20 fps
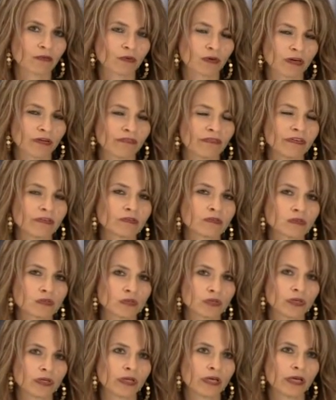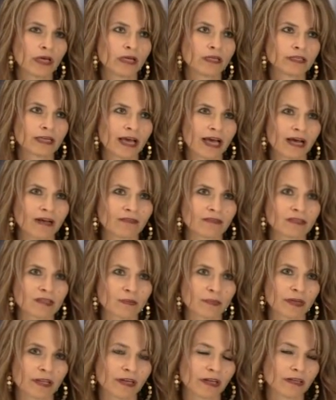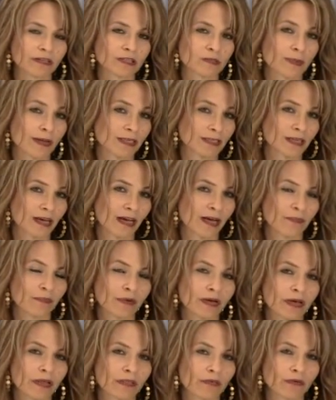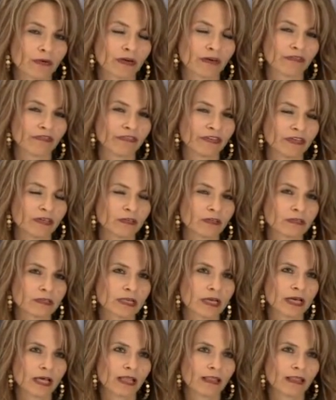or it feels good to have somebody to spend time with, or it feels